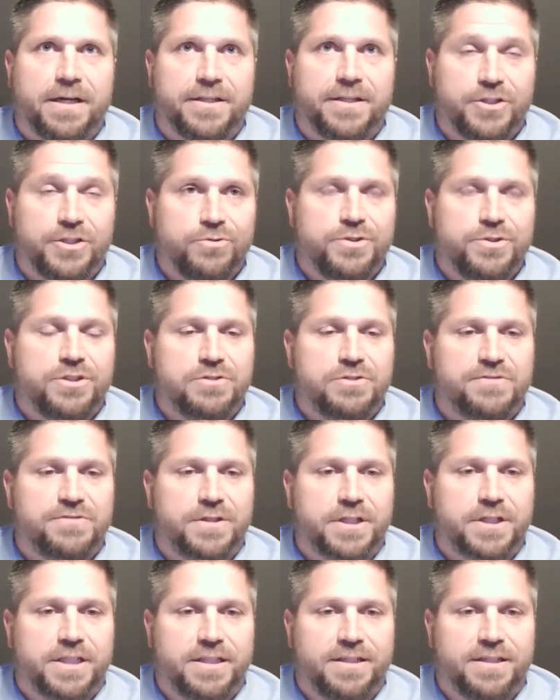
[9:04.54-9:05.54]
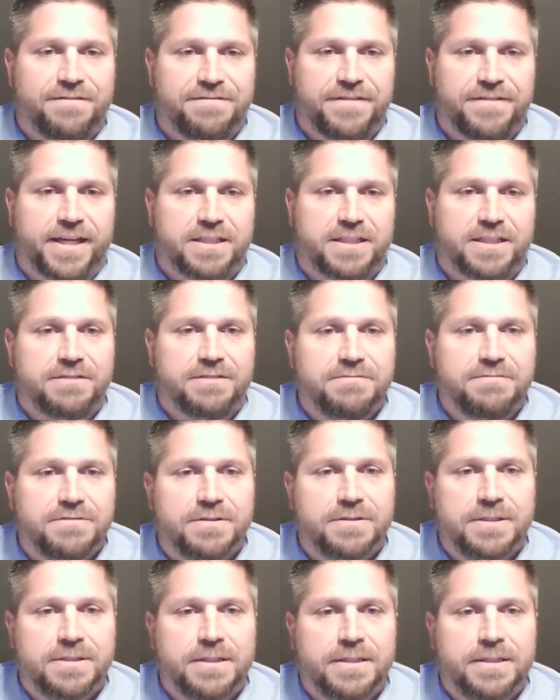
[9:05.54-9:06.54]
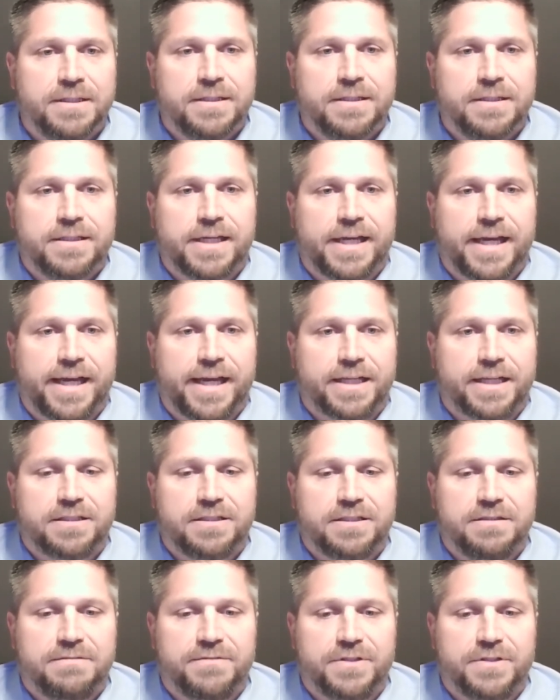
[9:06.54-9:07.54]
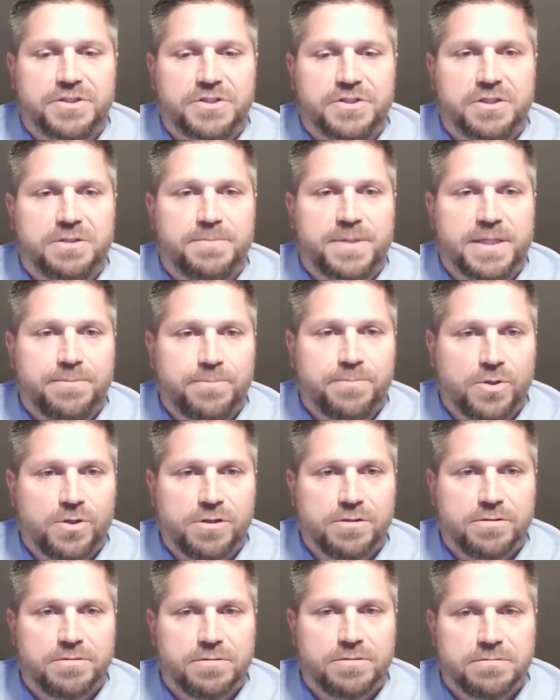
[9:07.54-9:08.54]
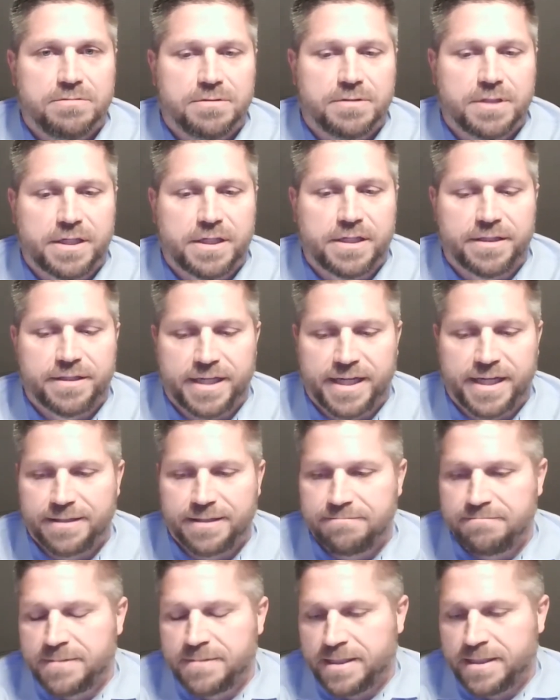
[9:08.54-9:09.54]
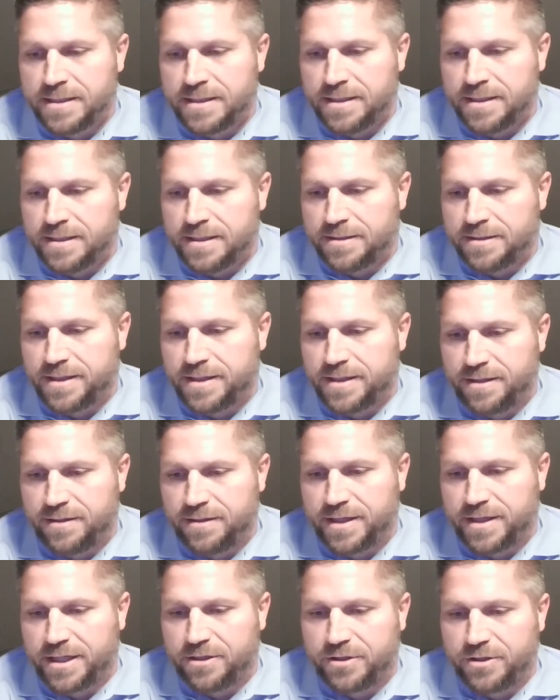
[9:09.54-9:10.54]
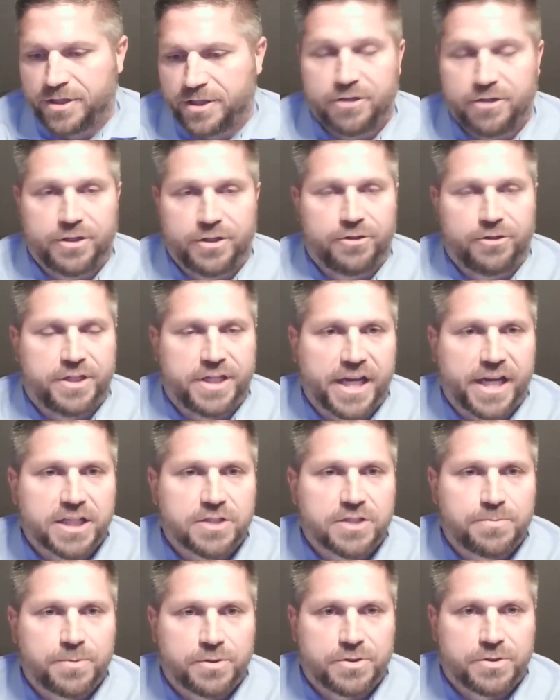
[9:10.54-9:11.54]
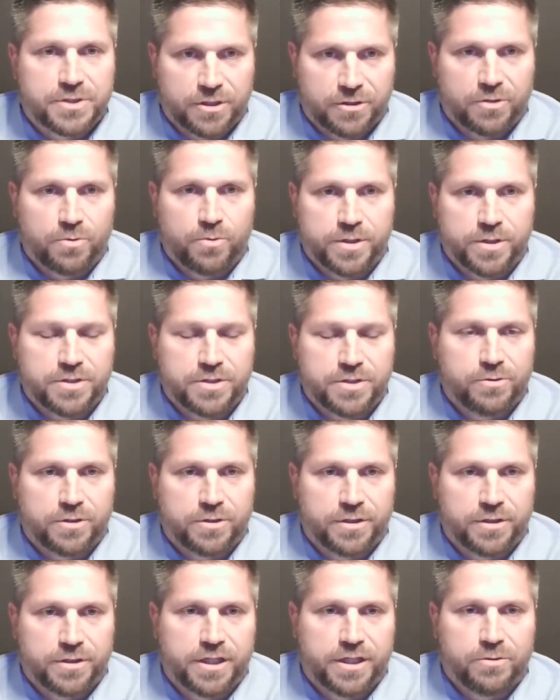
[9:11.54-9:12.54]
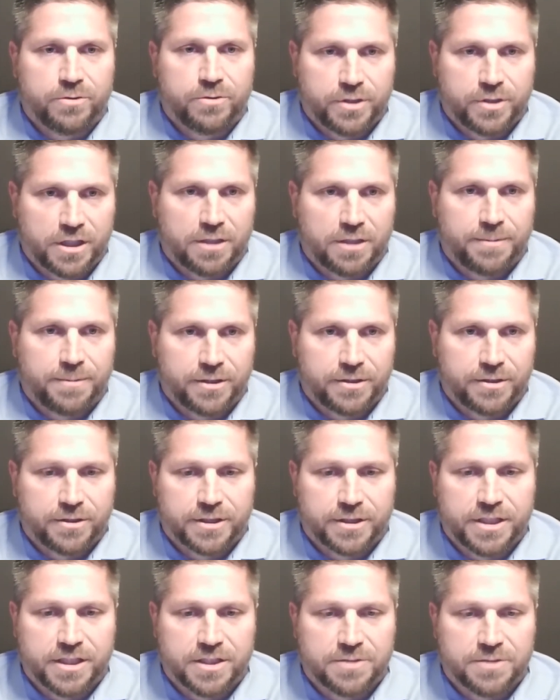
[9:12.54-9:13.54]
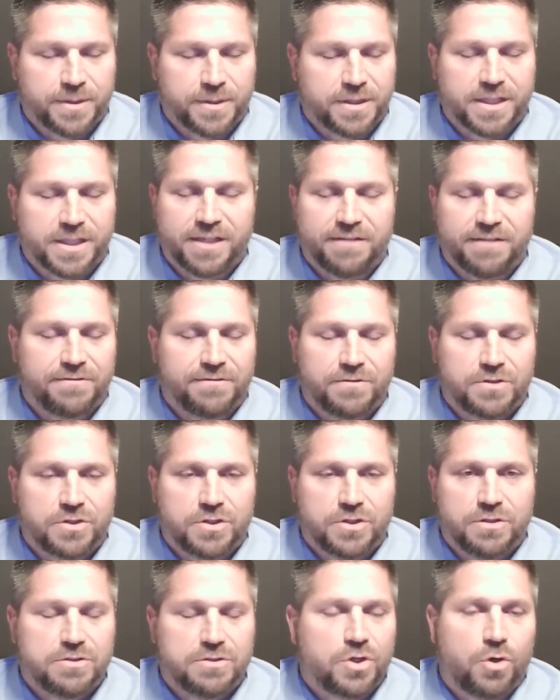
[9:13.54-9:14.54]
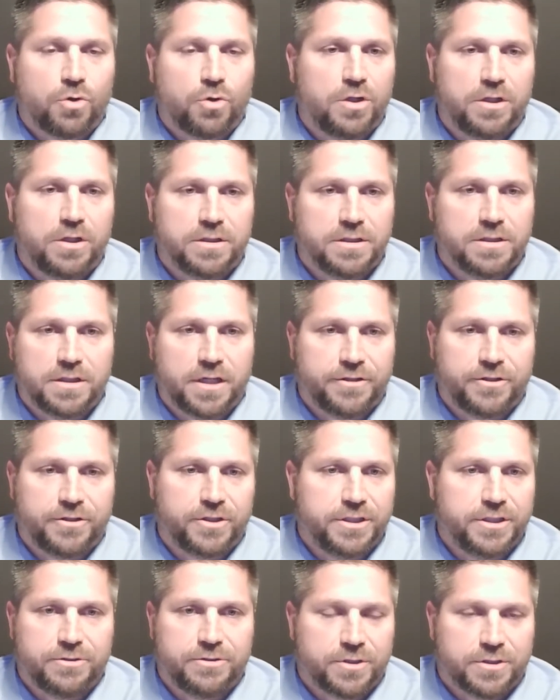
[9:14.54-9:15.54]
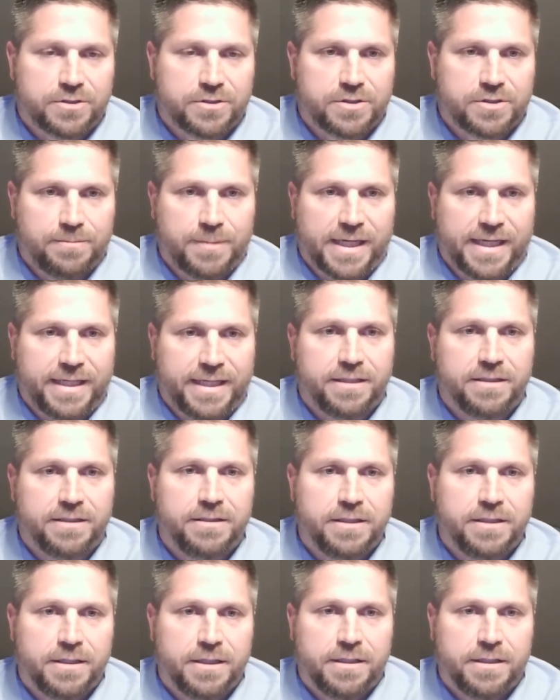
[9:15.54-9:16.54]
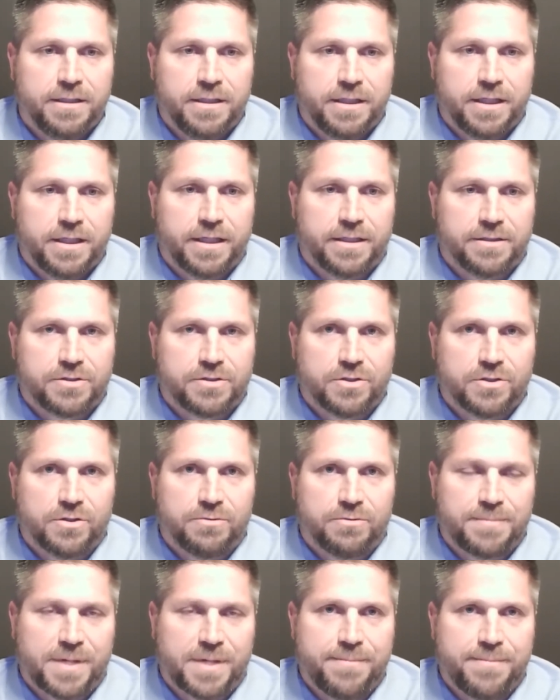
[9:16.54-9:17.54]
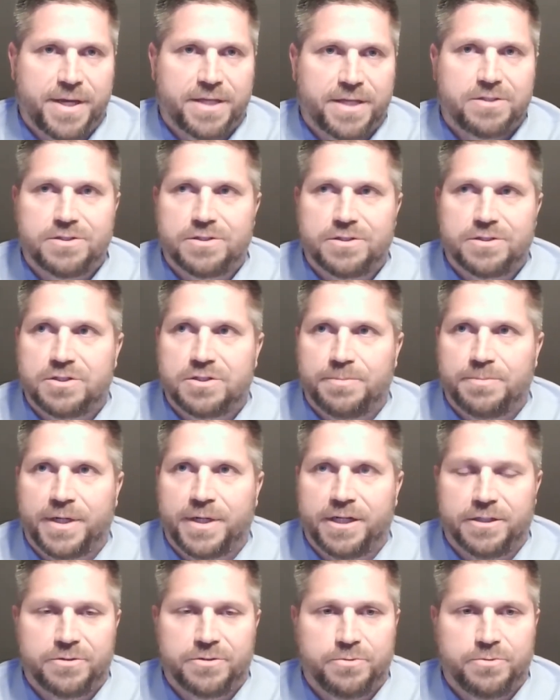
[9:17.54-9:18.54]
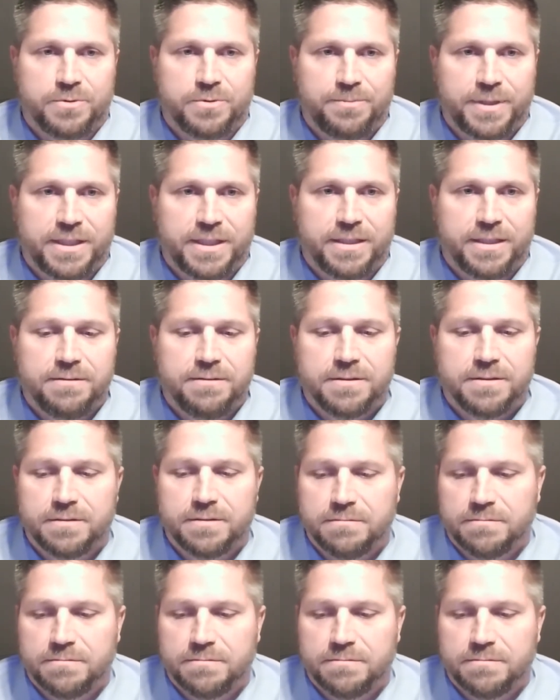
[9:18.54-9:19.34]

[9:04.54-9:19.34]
the union's very effective at convincing people that they are there, they're the experts, they're the ones who are there, who care about their kids, but they have total other interests in mind. And so my message to parents would be,